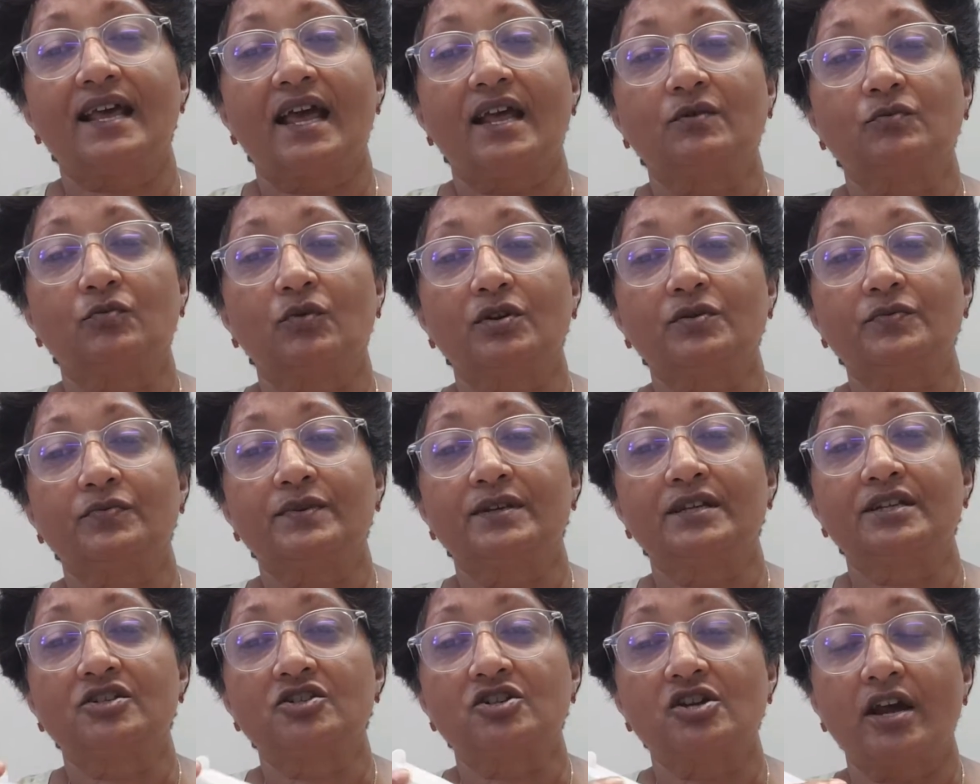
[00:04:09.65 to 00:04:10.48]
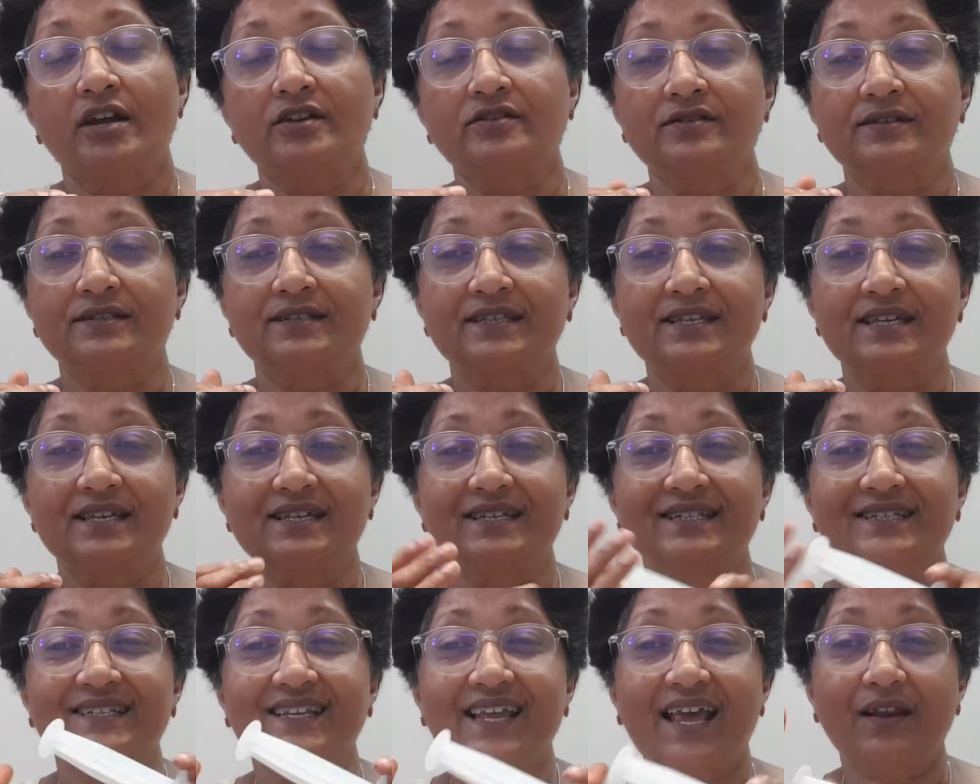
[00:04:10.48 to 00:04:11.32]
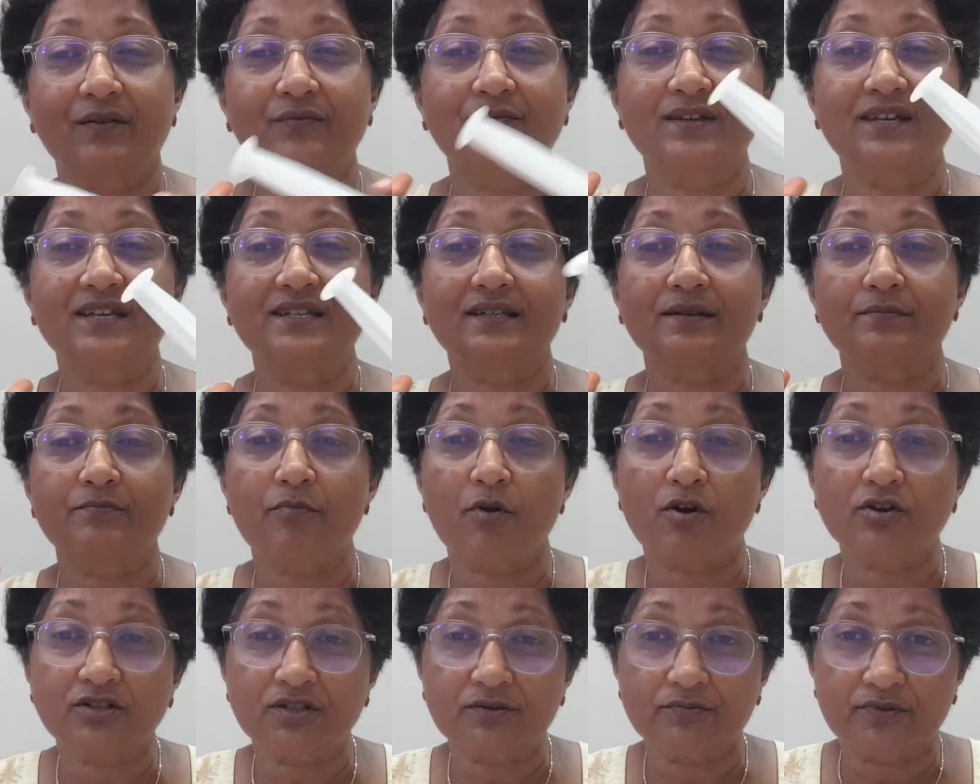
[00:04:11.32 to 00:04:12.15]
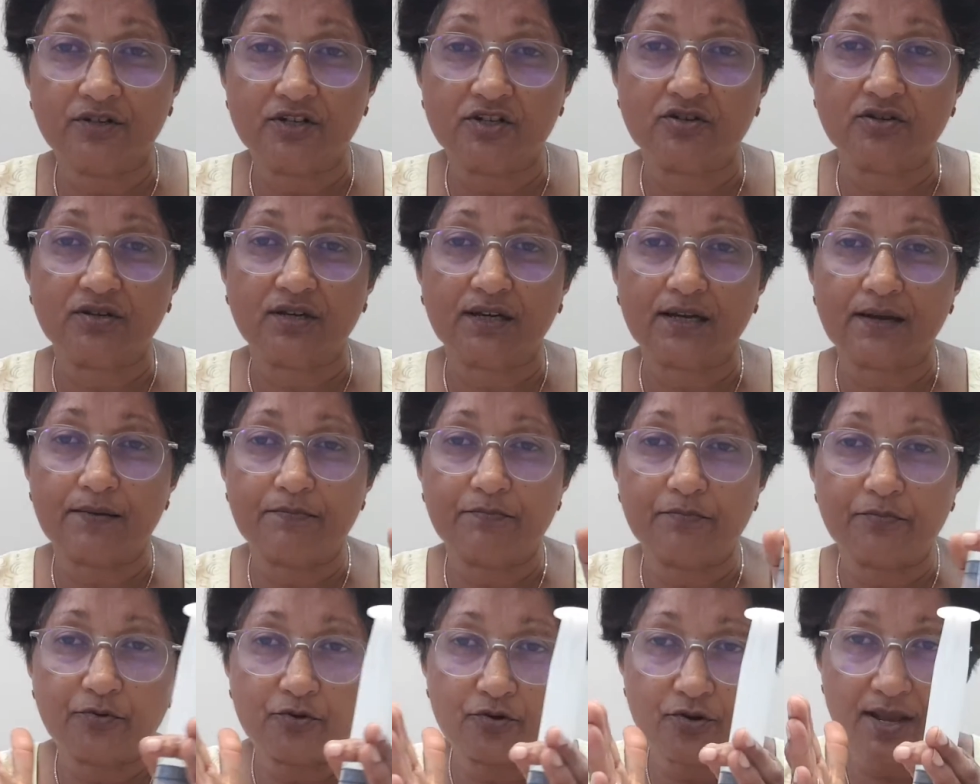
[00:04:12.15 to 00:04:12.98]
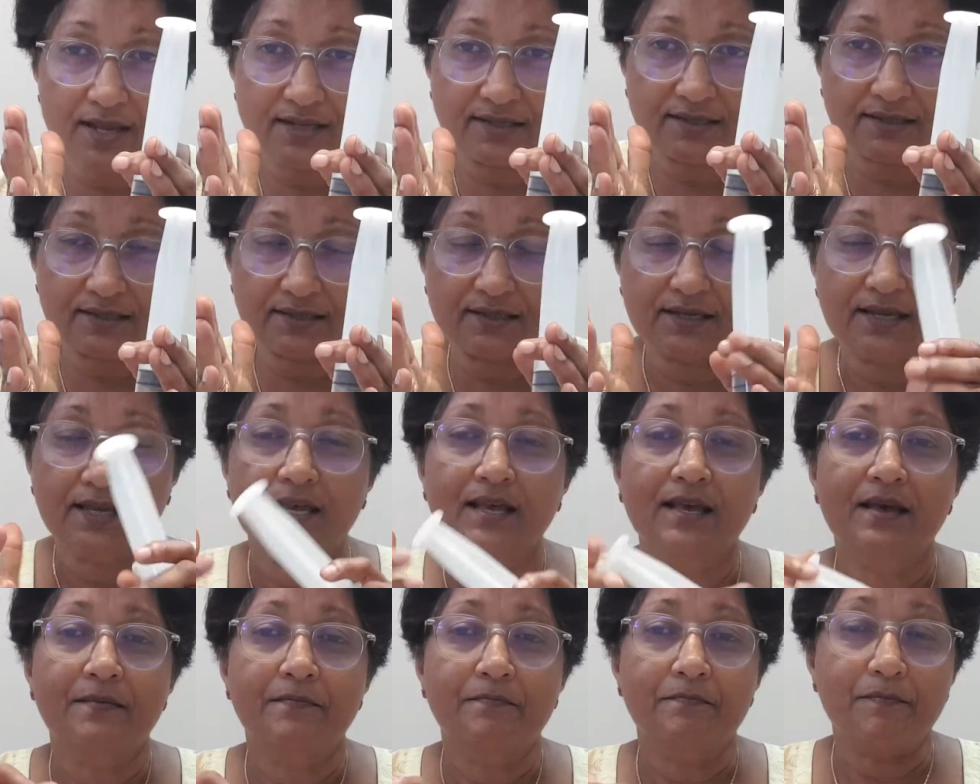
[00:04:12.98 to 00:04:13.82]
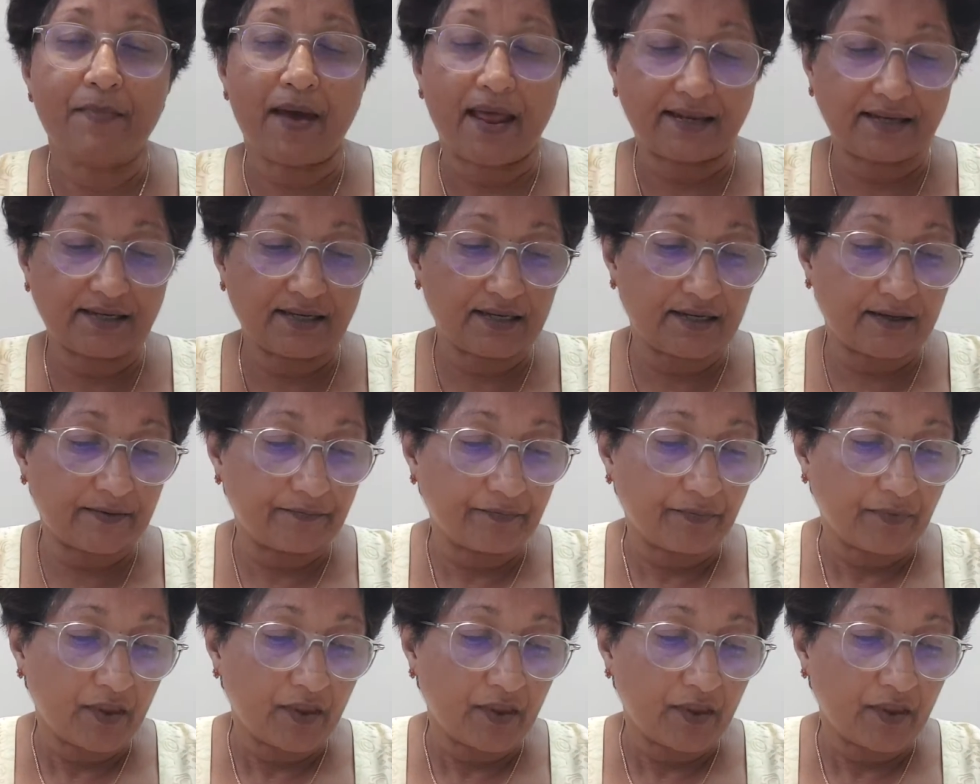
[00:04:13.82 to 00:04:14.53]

And what we're trying to see is is it possible to compress matter?